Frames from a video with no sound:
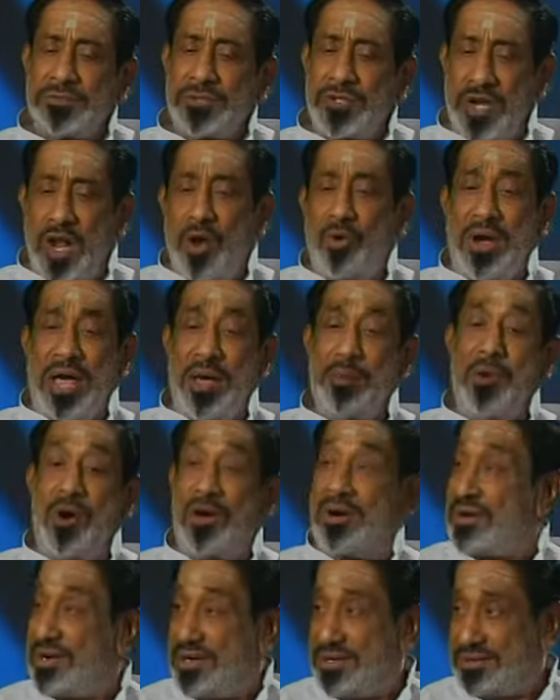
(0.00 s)
Now I am
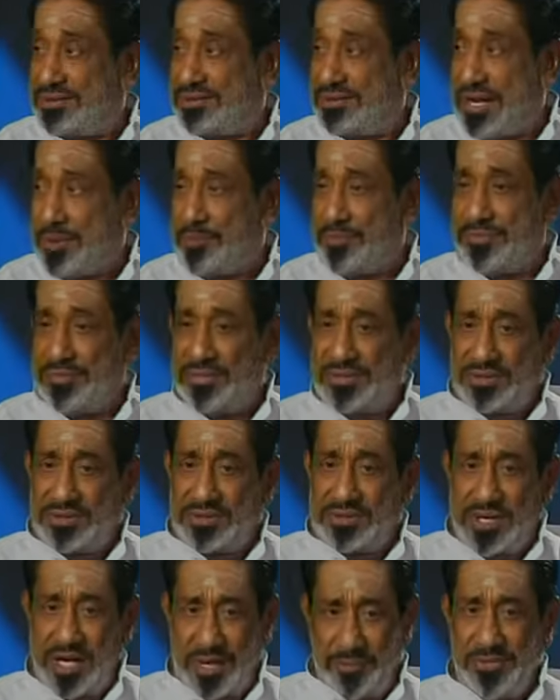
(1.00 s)
all right.
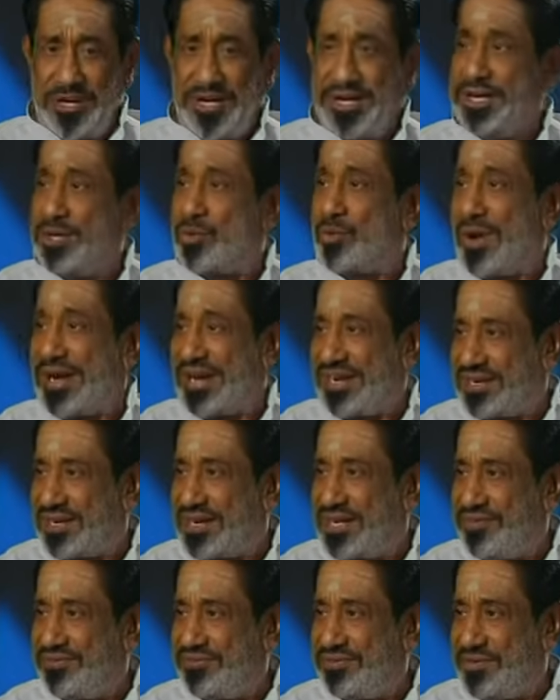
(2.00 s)
I'm leading quiet
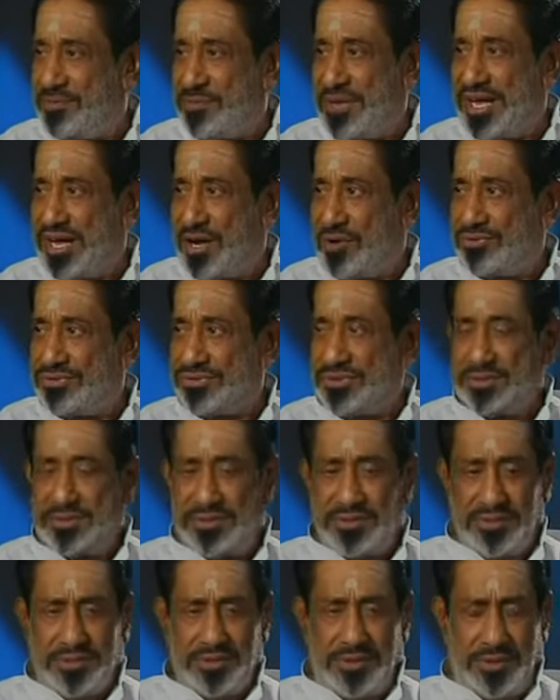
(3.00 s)
life in my house.
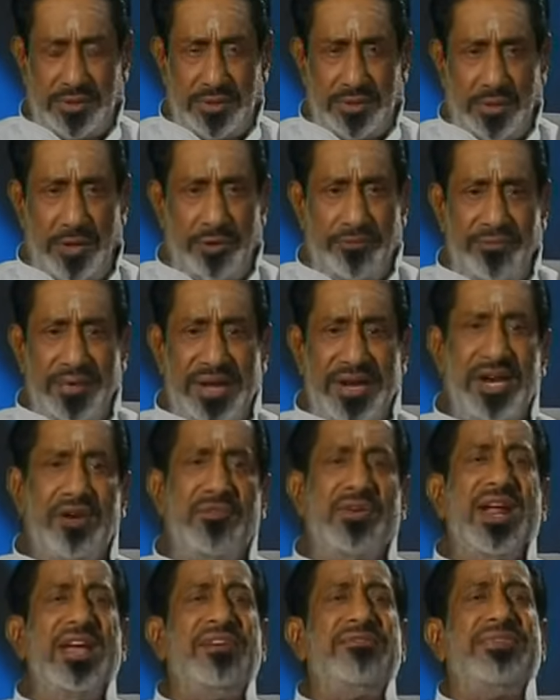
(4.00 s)

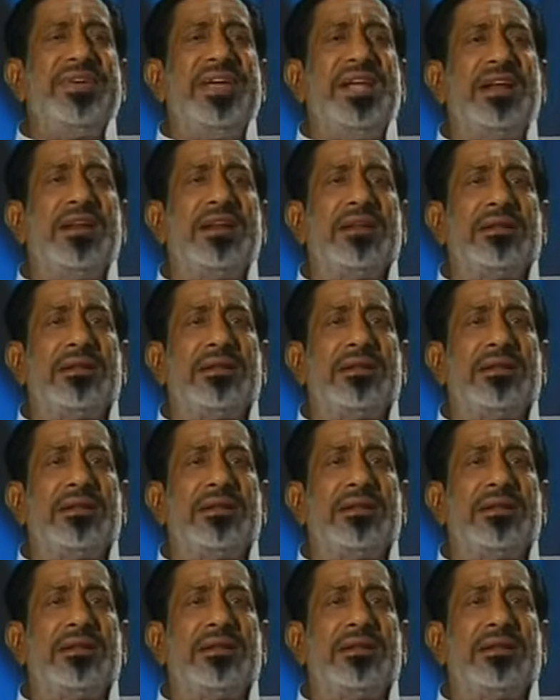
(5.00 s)
Whenever I feel,